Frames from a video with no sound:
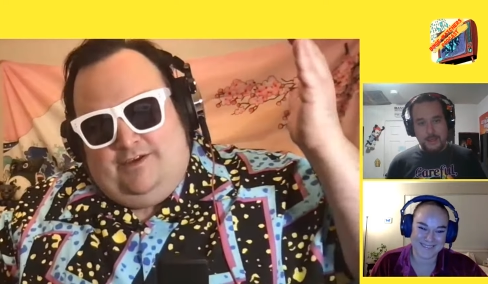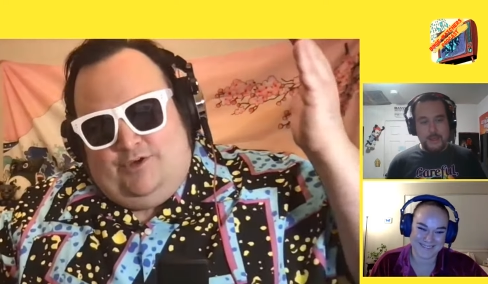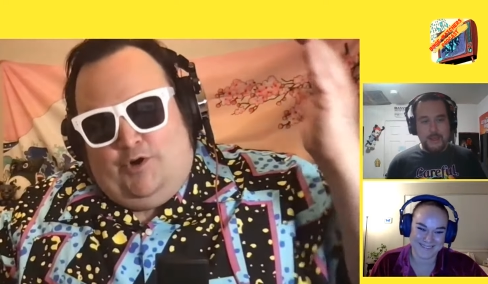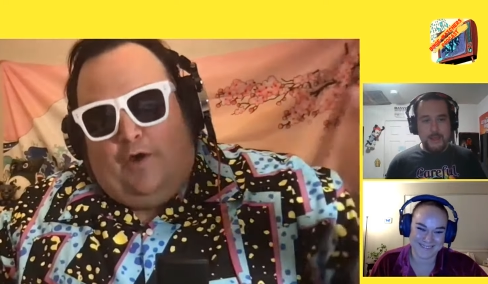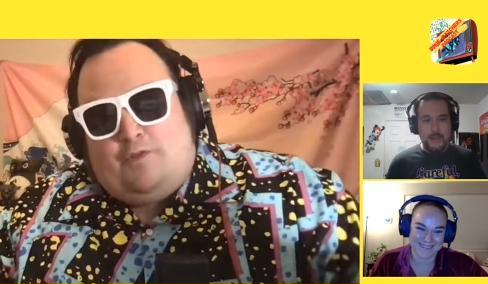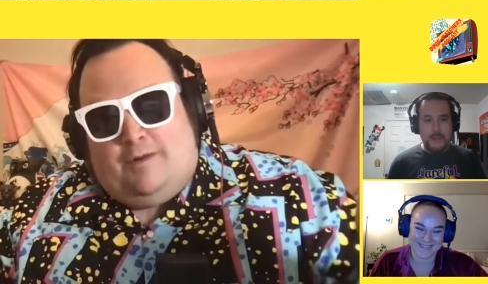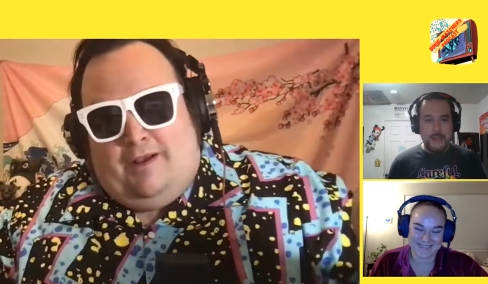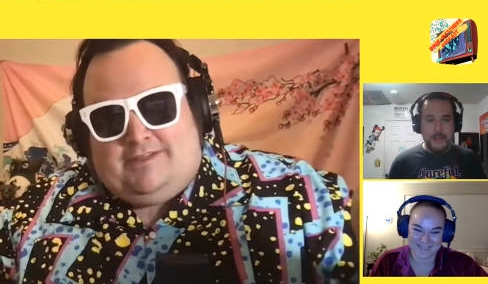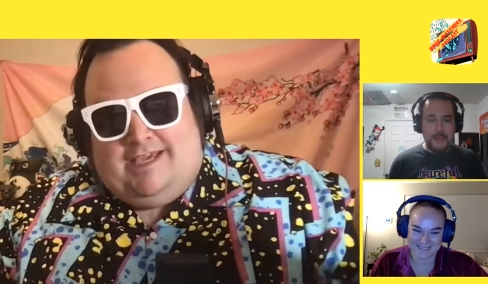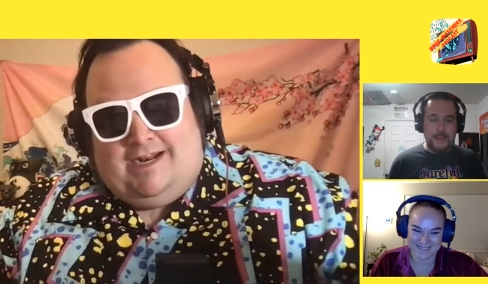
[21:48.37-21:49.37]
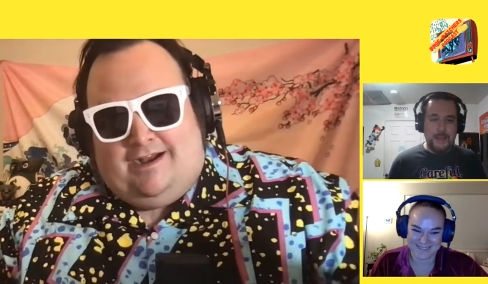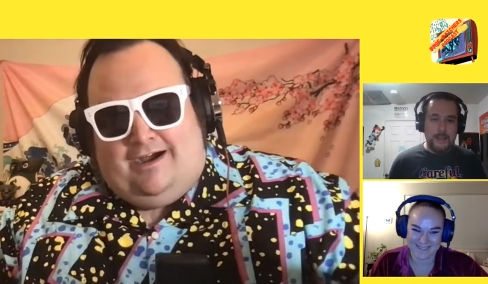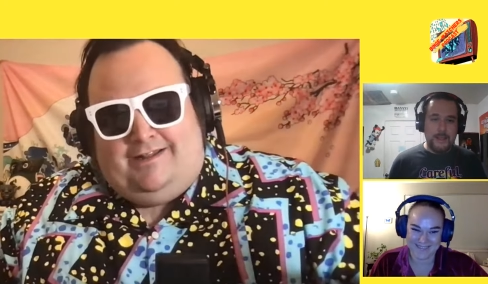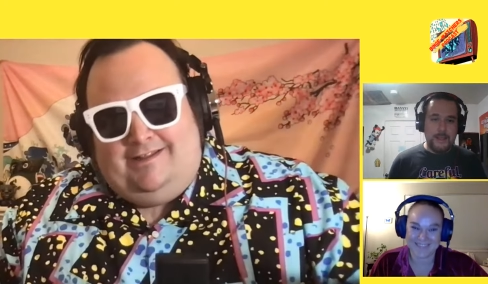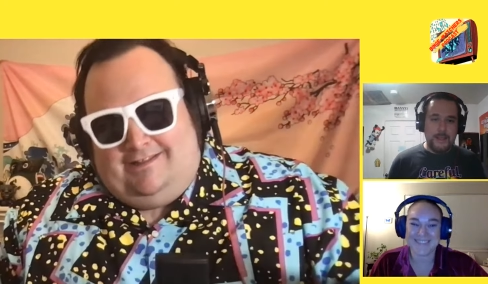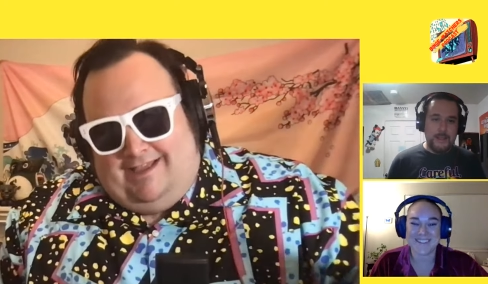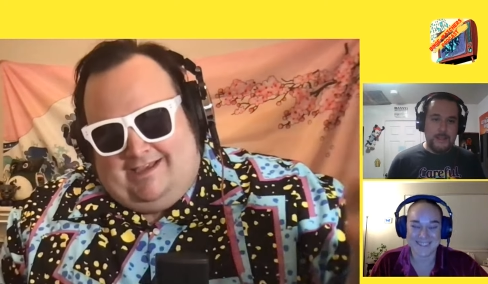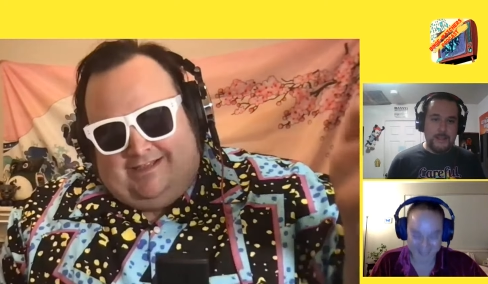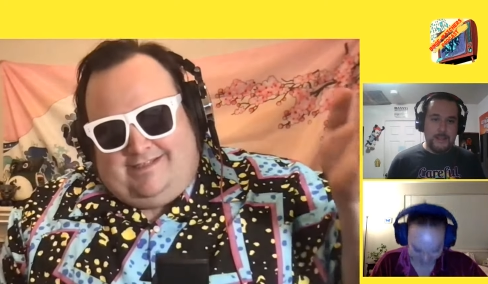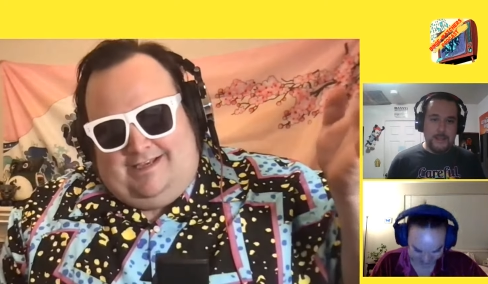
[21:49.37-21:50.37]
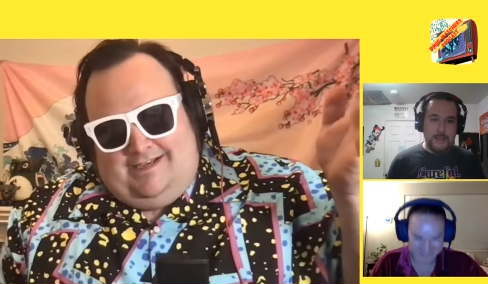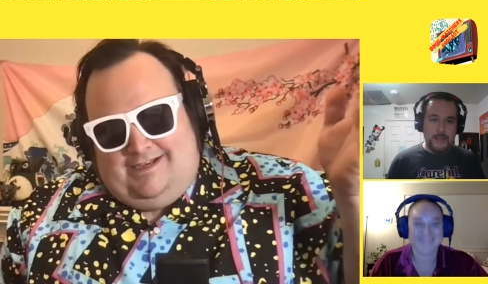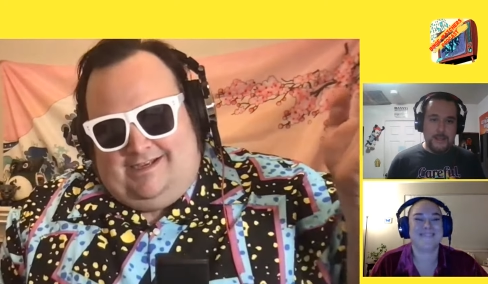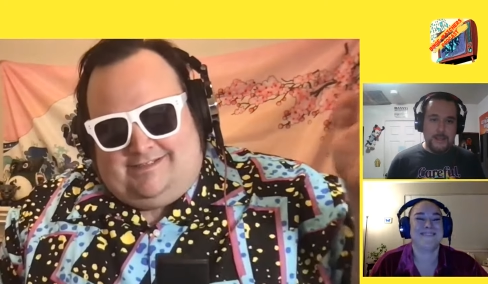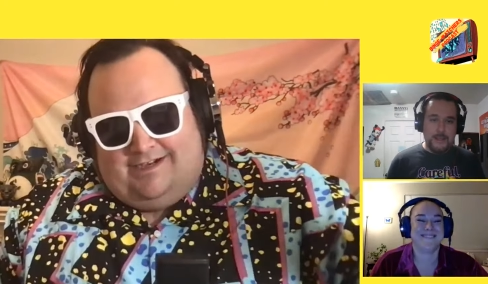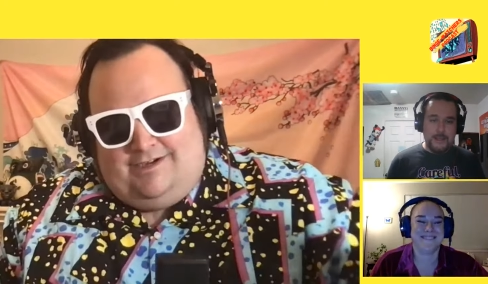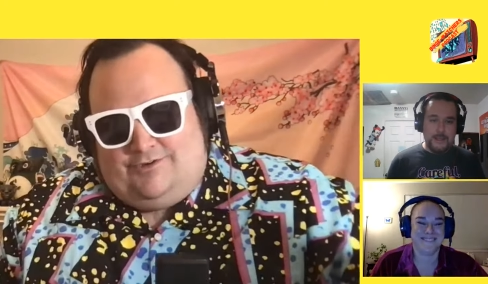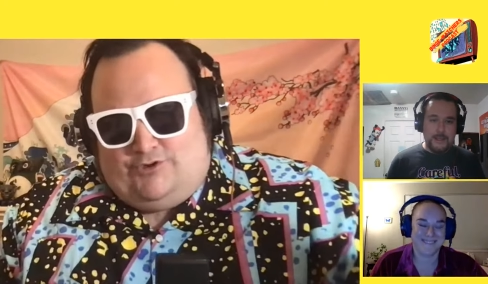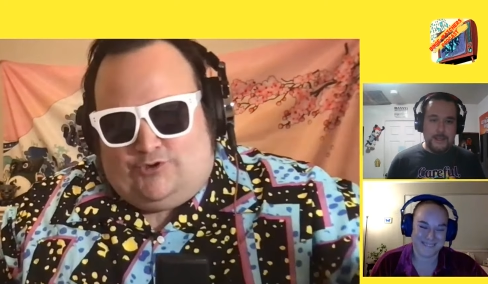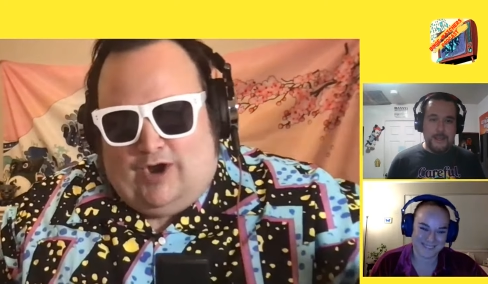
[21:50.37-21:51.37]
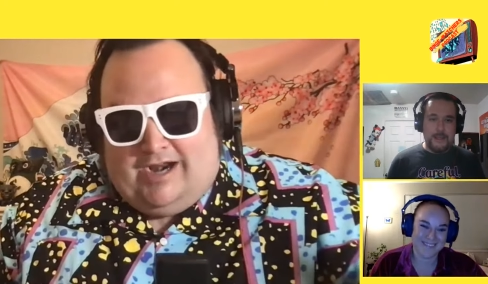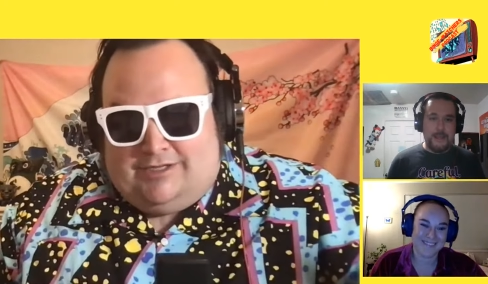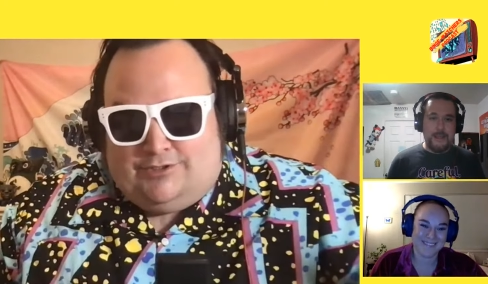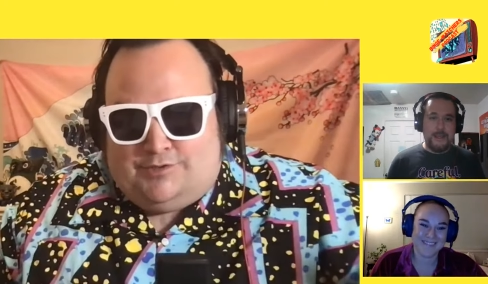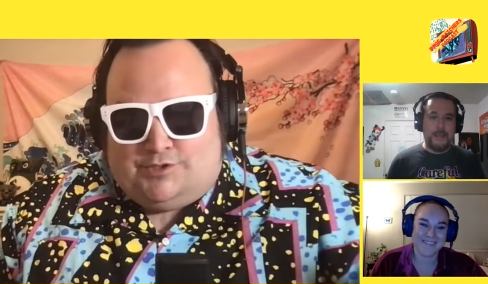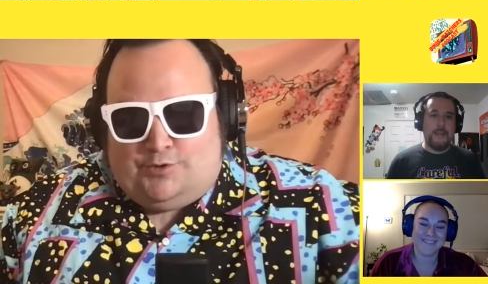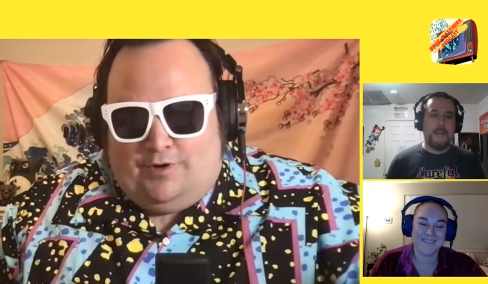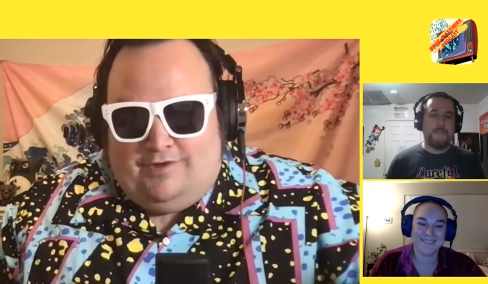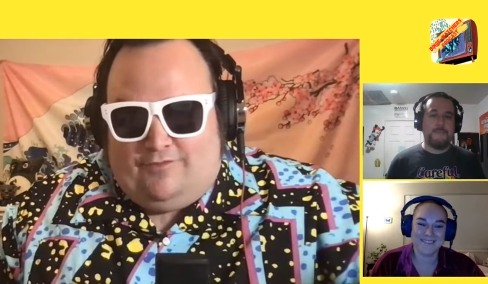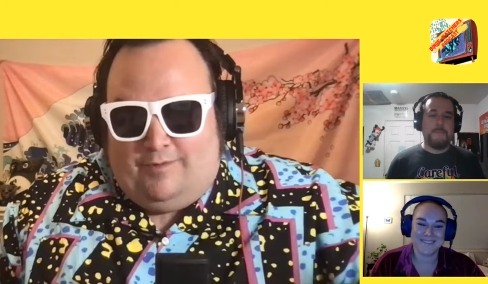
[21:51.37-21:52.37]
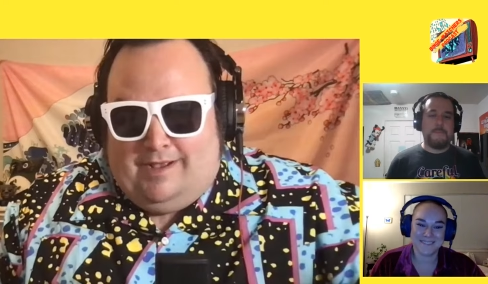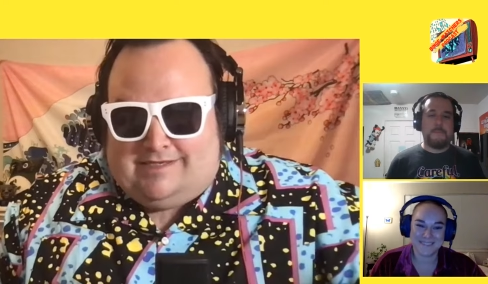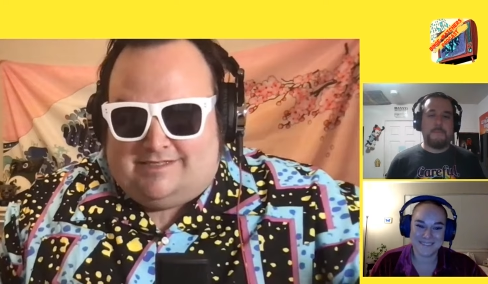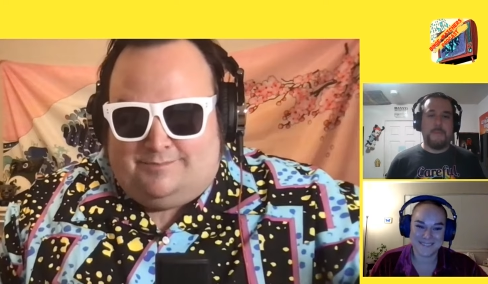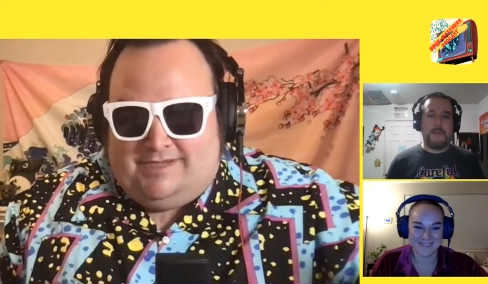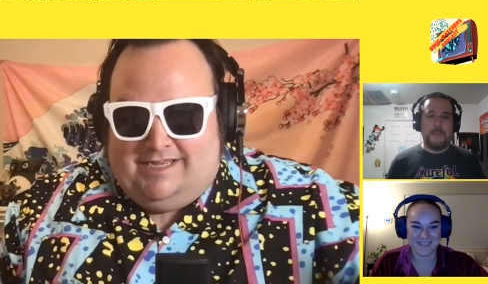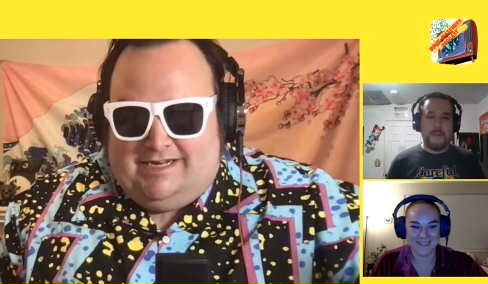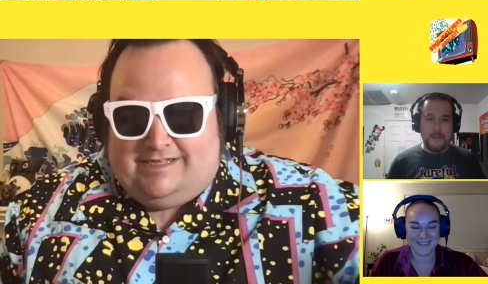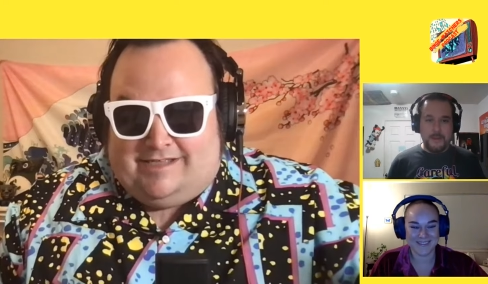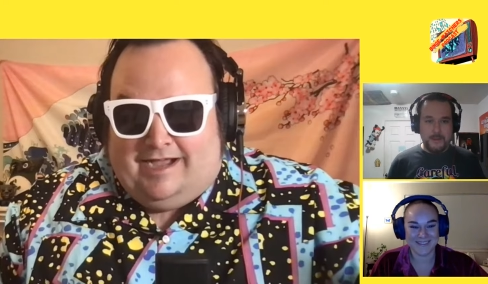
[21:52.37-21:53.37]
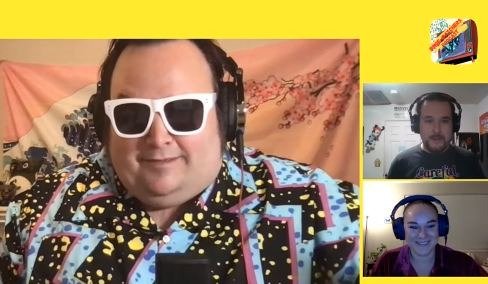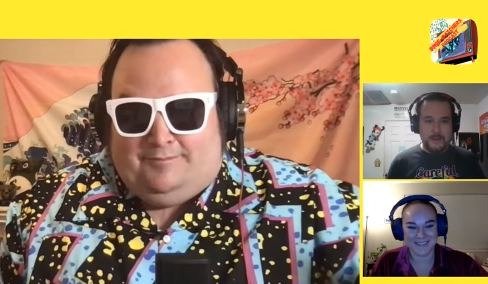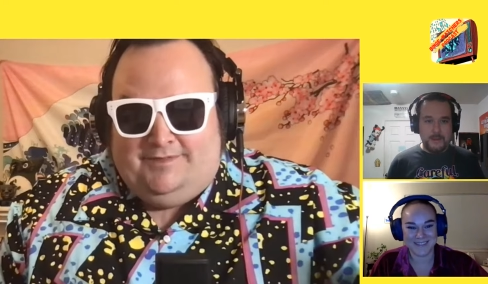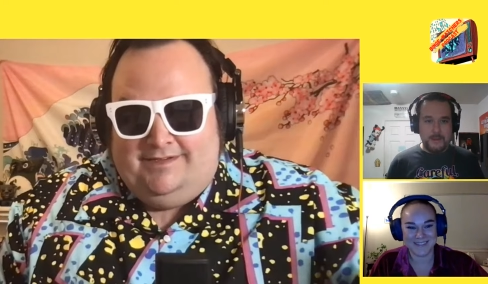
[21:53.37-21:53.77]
Speaker 1: you know they're about to get it on. Like, it's a it's a tried and true story format since the beginning of time.